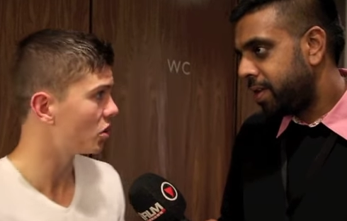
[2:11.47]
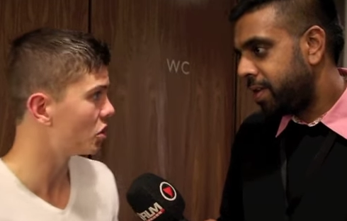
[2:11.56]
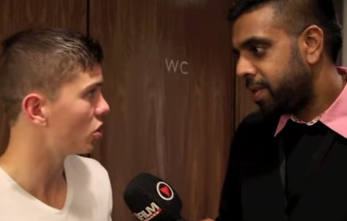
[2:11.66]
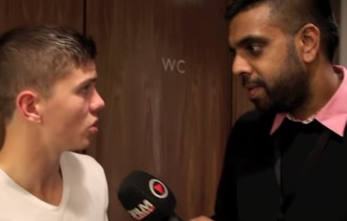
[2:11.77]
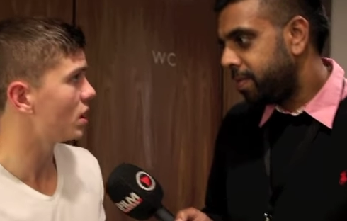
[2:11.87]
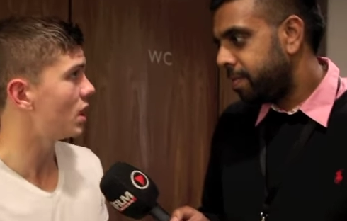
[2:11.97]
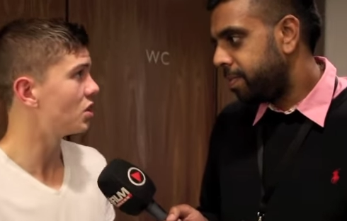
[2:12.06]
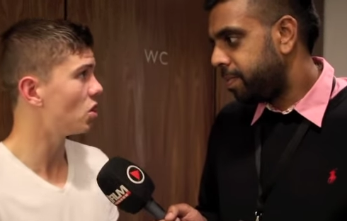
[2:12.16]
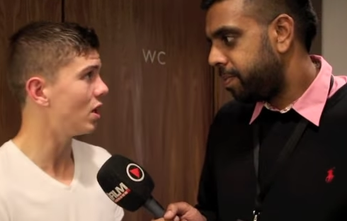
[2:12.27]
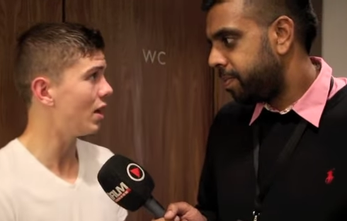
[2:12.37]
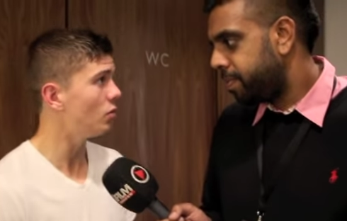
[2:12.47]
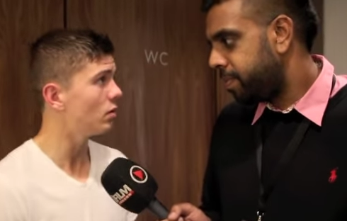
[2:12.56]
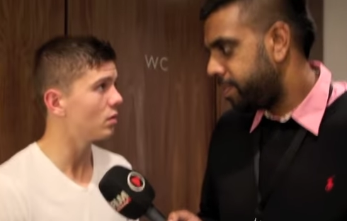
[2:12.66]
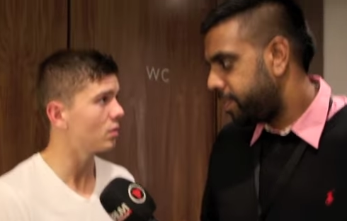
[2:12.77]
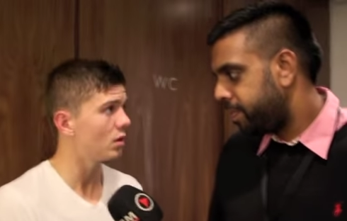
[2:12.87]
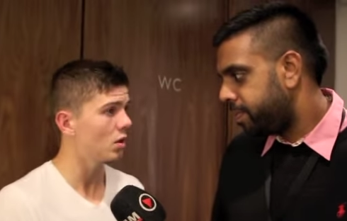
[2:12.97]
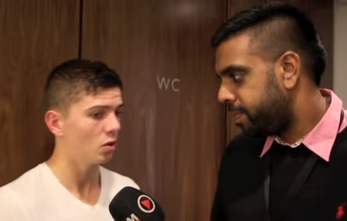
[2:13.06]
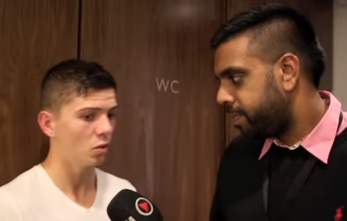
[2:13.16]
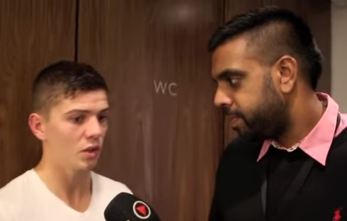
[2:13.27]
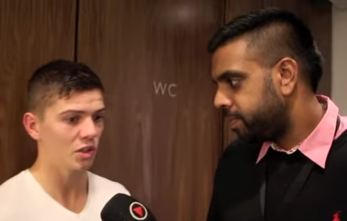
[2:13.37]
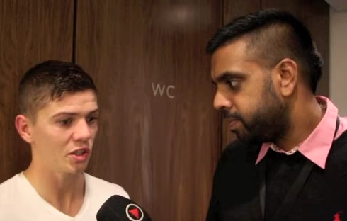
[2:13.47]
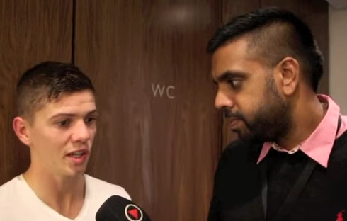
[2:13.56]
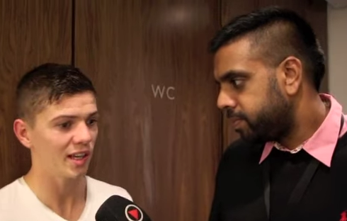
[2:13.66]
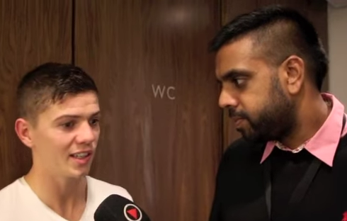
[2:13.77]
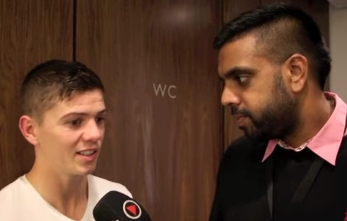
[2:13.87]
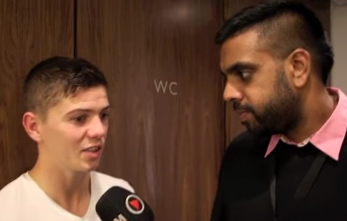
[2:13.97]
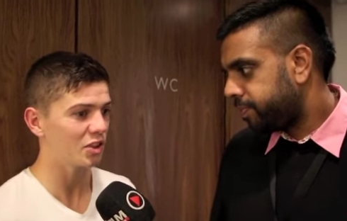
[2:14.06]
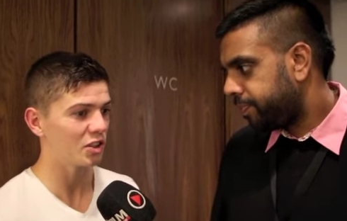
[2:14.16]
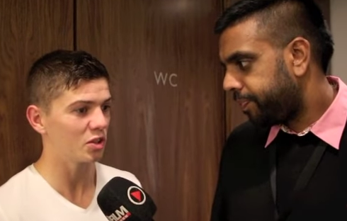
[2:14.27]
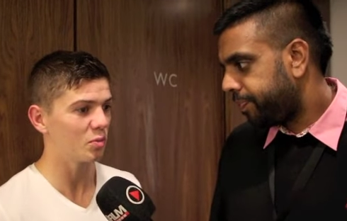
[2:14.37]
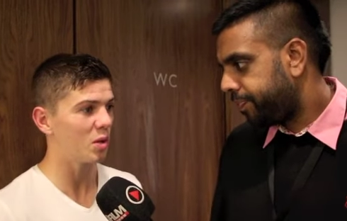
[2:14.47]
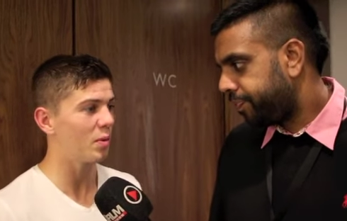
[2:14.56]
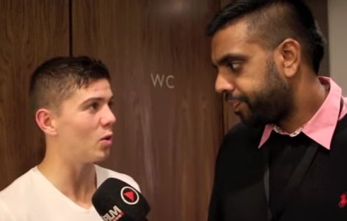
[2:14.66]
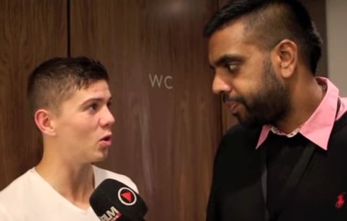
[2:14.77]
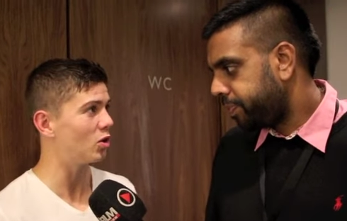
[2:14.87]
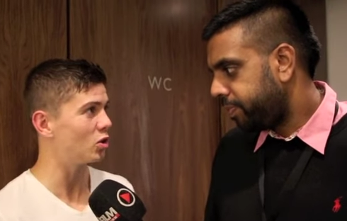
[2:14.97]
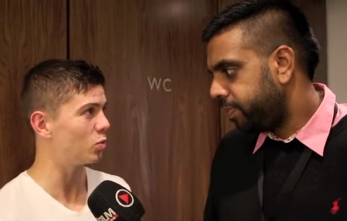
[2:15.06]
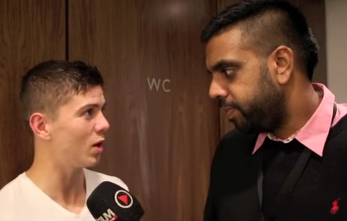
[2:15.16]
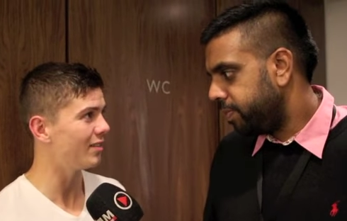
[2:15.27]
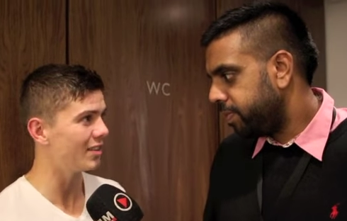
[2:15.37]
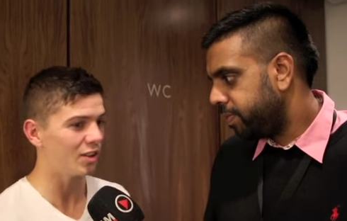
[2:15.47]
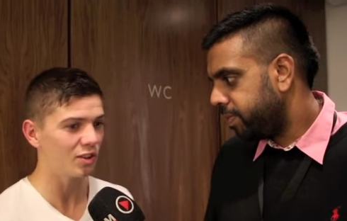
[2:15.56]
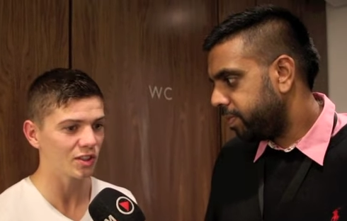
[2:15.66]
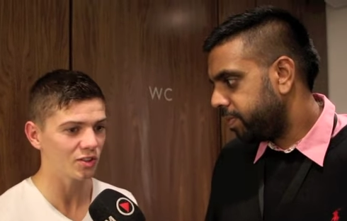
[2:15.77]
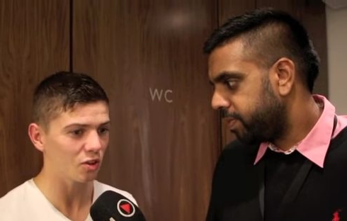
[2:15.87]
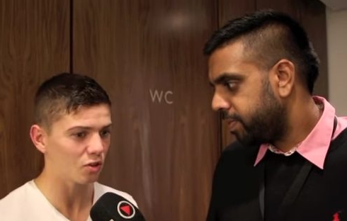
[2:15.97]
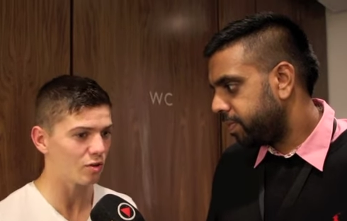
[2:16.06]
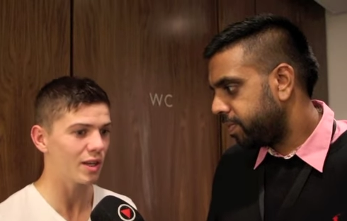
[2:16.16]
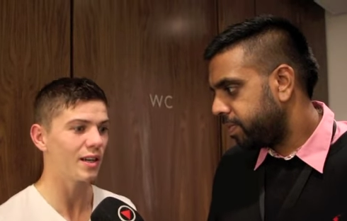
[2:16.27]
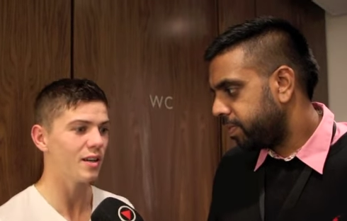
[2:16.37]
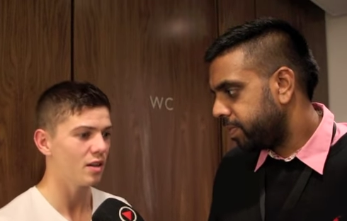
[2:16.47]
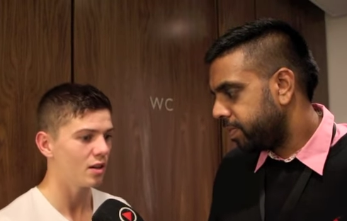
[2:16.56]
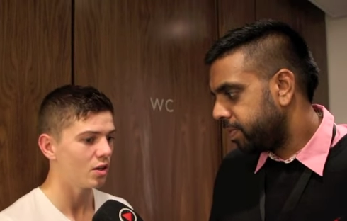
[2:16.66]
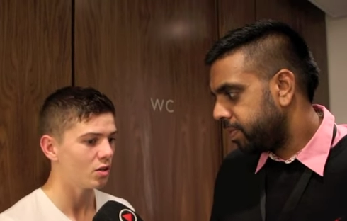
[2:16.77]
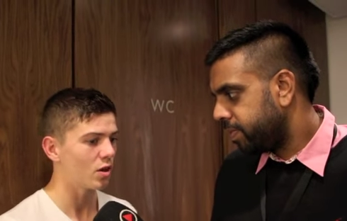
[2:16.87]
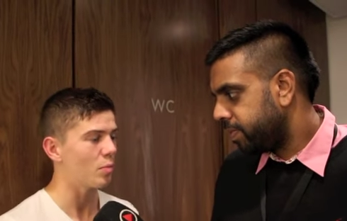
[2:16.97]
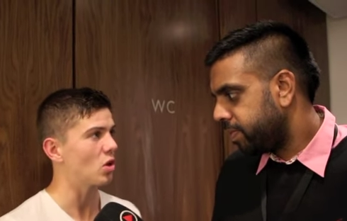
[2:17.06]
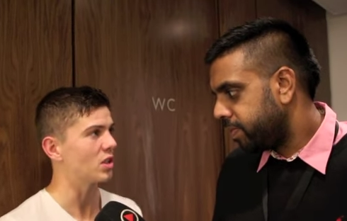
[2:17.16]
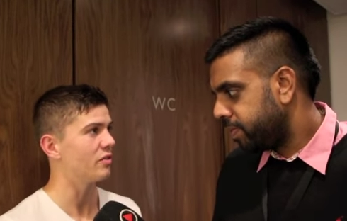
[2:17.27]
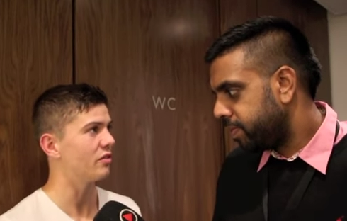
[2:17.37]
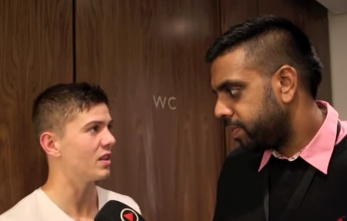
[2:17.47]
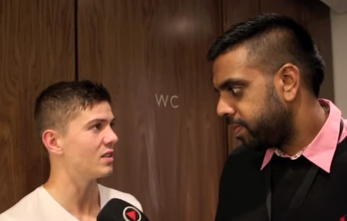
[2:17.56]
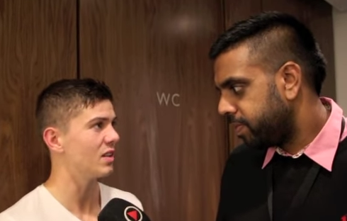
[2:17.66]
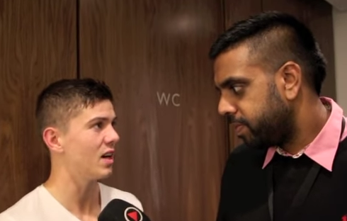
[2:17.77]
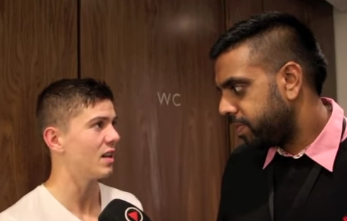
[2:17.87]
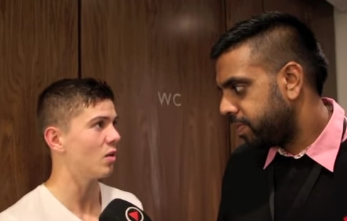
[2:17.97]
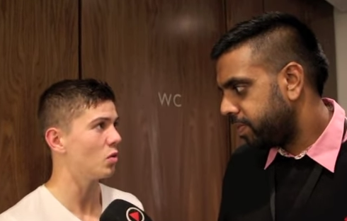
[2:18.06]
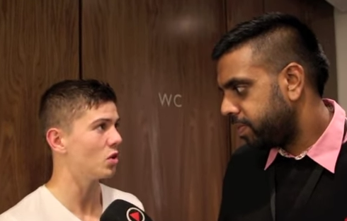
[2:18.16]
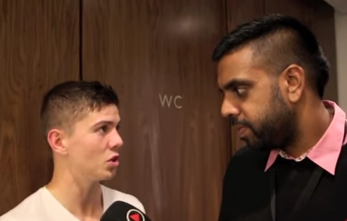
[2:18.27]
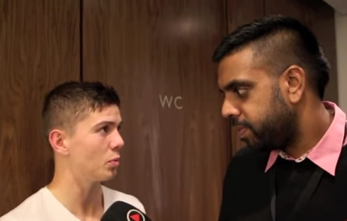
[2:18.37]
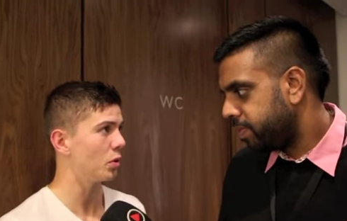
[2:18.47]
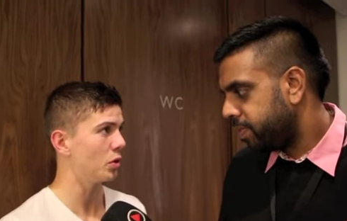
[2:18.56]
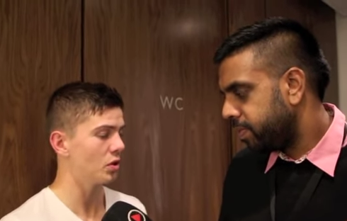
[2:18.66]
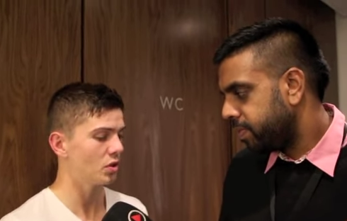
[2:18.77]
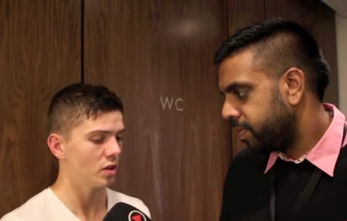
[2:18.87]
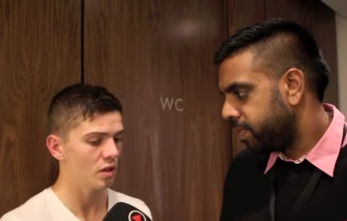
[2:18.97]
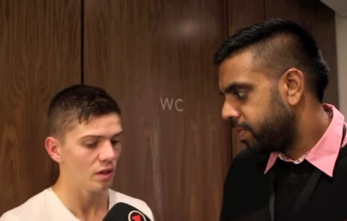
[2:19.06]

Speaker 1: the show's nearly sold out, which uh, tells you something about Hull as well. You know, it's got great, great boxing fans there that want to support us.